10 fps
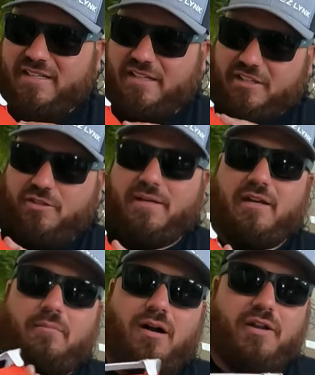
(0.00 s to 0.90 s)
Now, they do
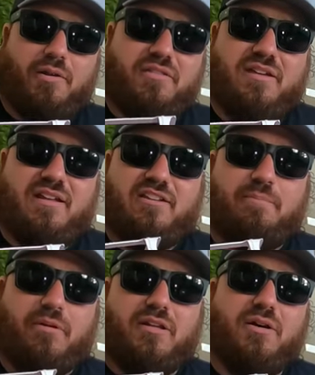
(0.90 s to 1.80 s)
make a model that is
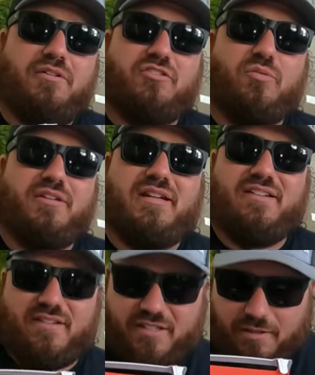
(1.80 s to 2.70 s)
below this one that
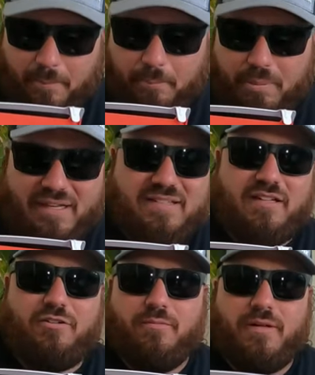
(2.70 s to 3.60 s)
has like your
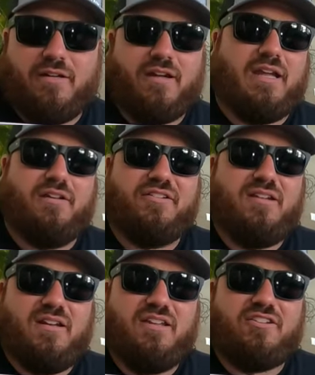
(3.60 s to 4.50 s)
basic numeric
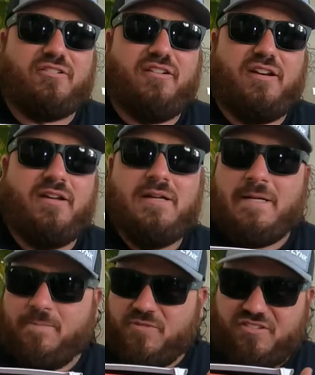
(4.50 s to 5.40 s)
LCD screen.
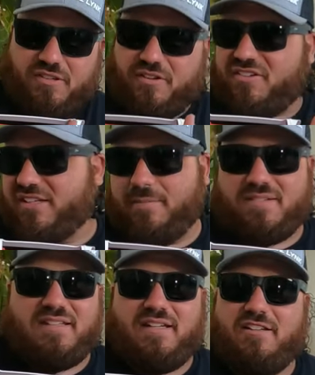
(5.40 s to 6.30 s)
Still the same
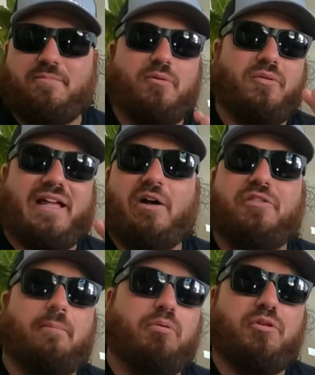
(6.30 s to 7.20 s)
settings, but
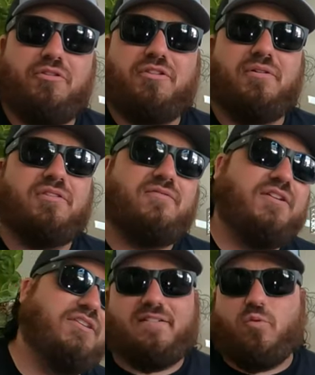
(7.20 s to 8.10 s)
without the Bluetooth.
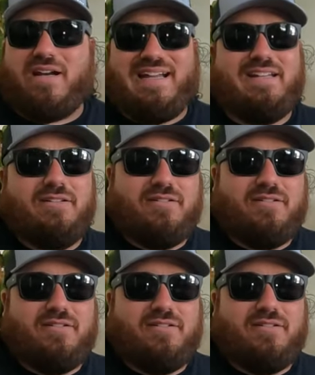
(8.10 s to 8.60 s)
If, what I